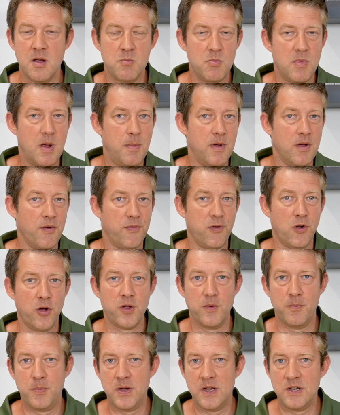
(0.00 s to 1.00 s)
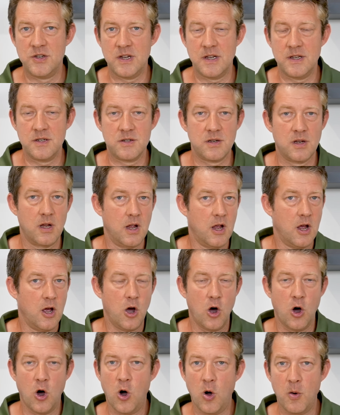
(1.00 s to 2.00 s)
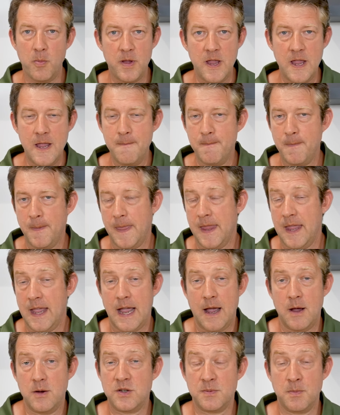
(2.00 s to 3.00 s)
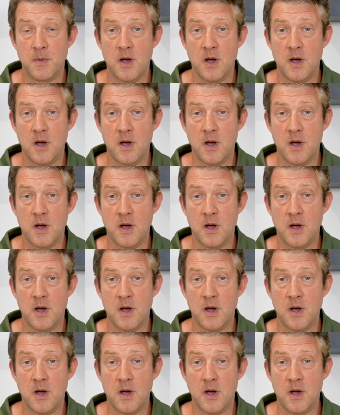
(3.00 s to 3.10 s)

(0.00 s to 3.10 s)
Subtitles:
maybe a flock of pigeons, a hobby, house